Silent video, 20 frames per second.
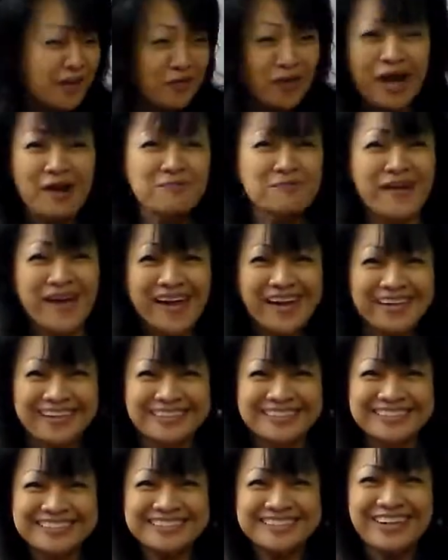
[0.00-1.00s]
I grabbed
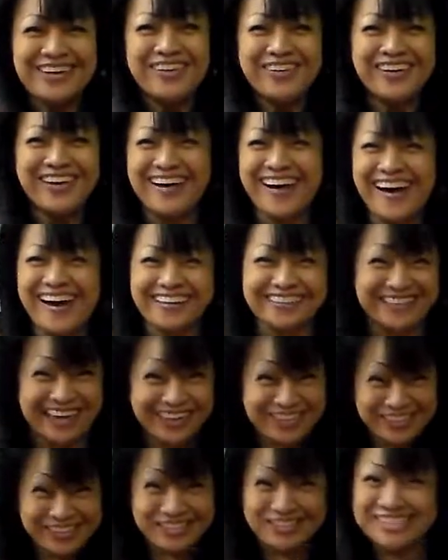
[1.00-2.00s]
mine. Yes,
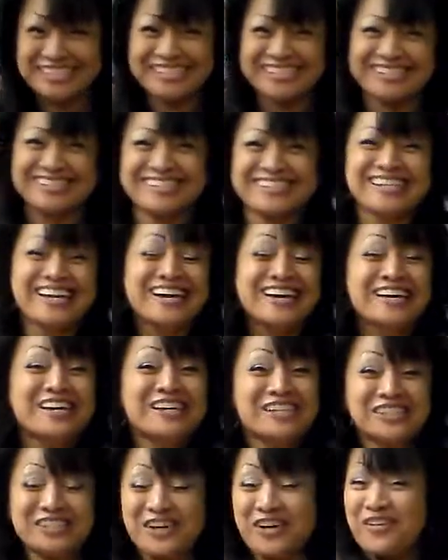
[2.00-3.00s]
thank you, Jesus.
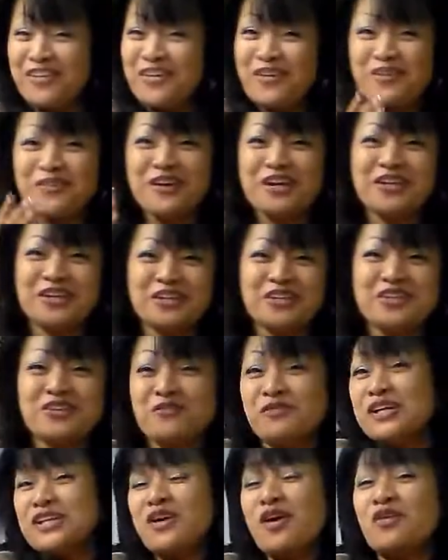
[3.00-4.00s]
So we,
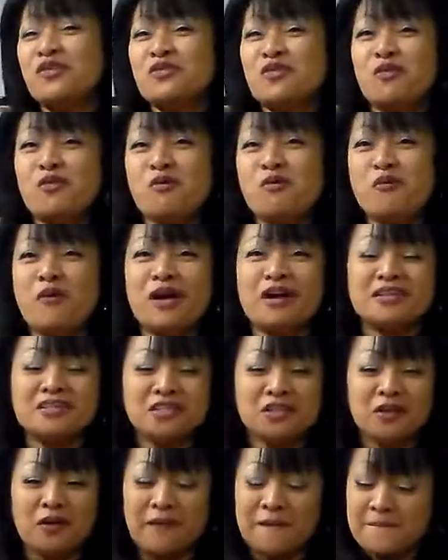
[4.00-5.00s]
you, we don't
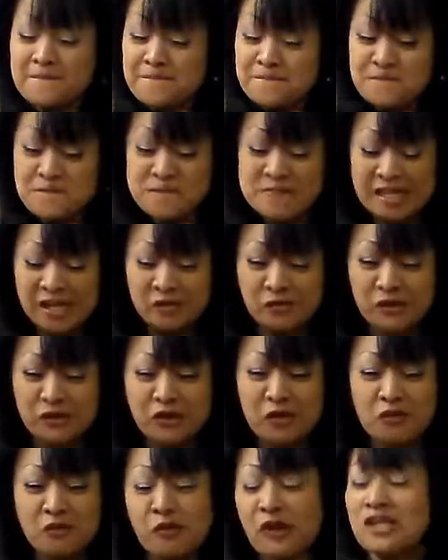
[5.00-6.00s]
want your, we
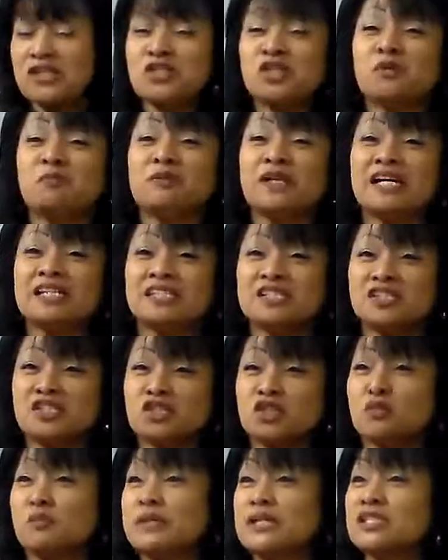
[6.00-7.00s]
don't want your
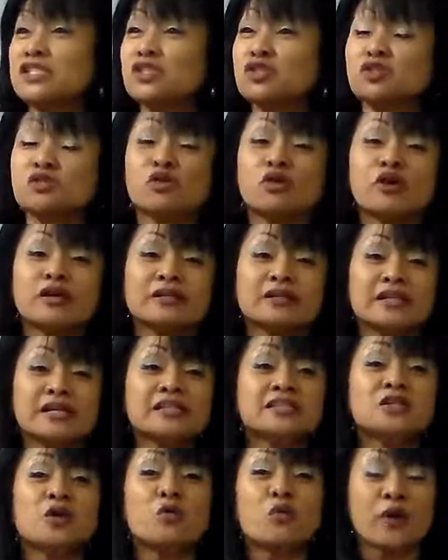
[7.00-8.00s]
blessings to be stored
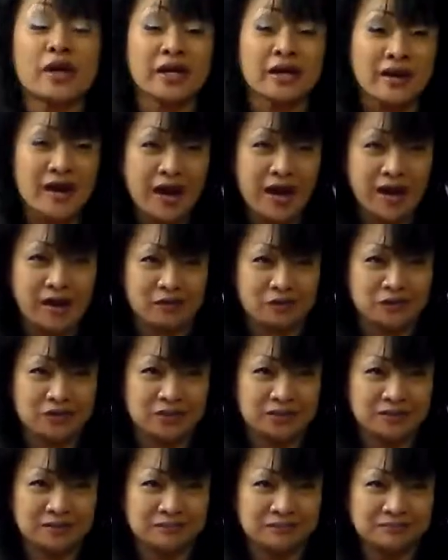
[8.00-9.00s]
in the
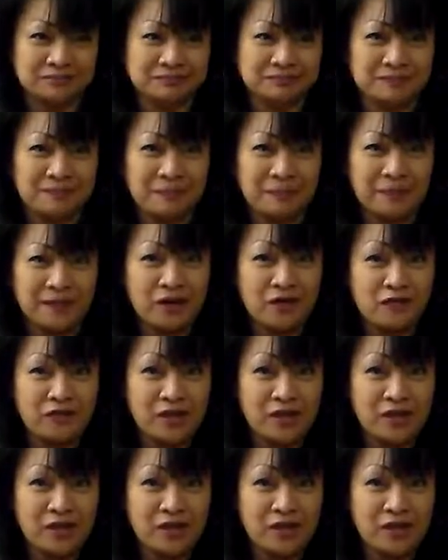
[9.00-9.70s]
warehouse Amen.